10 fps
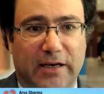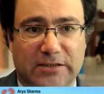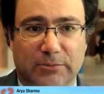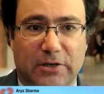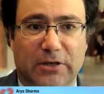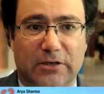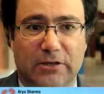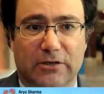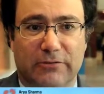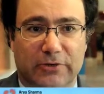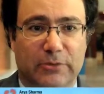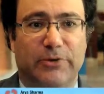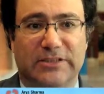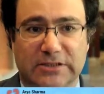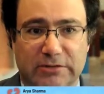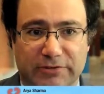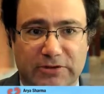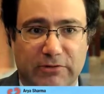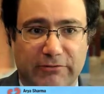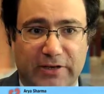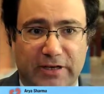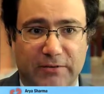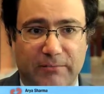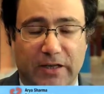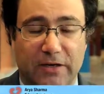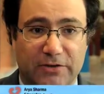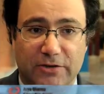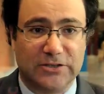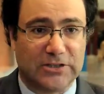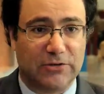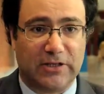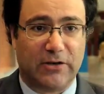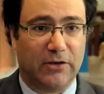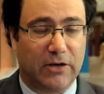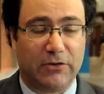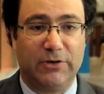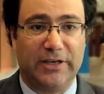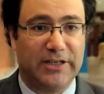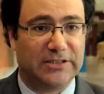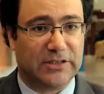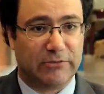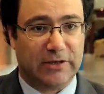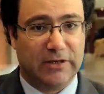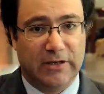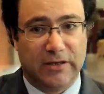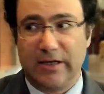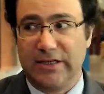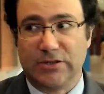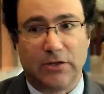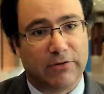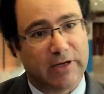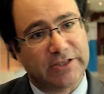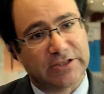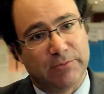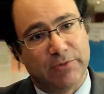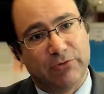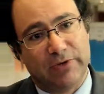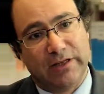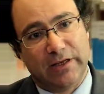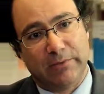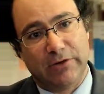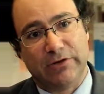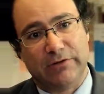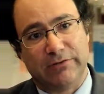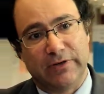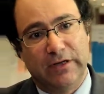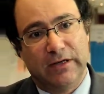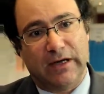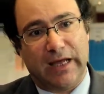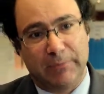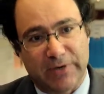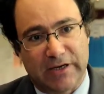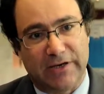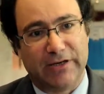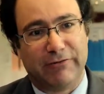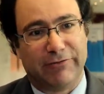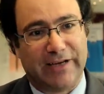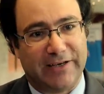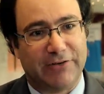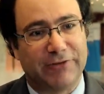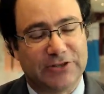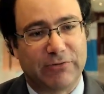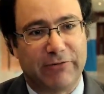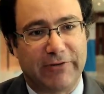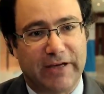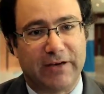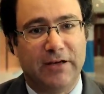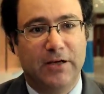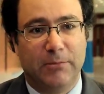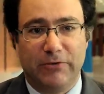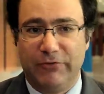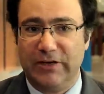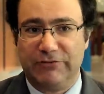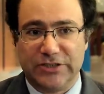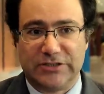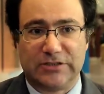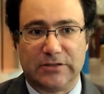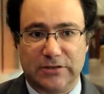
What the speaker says: as a marker for the presence of visceral fat. And it turns out that not only is there a nice correlation between the amount of epicardial fat and visceral fat, but we have just